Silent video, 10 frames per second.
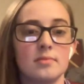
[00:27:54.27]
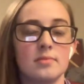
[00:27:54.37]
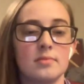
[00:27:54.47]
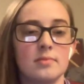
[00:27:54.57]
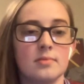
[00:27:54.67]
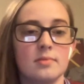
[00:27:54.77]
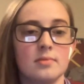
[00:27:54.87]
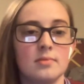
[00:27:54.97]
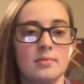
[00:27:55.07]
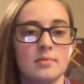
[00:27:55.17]

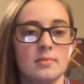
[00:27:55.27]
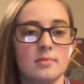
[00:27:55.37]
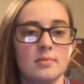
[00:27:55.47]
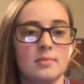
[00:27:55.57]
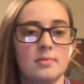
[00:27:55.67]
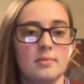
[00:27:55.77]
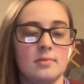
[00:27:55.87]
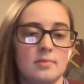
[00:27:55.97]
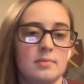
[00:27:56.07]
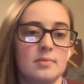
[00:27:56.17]

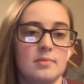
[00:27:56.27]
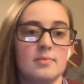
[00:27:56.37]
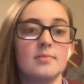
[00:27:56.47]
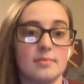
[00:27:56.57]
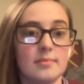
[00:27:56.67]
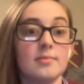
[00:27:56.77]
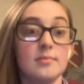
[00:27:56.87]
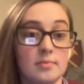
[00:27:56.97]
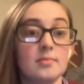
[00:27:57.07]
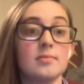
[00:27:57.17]

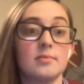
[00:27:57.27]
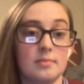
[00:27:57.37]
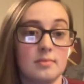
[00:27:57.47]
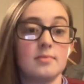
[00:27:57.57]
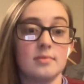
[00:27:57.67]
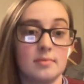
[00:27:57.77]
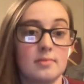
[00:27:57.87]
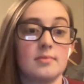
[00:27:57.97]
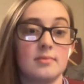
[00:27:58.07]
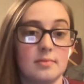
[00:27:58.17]

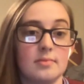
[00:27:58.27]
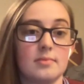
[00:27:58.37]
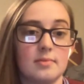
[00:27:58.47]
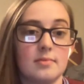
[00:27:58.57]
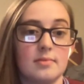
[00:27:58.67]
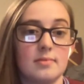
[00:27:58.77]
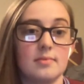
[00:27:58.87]
(not speaking)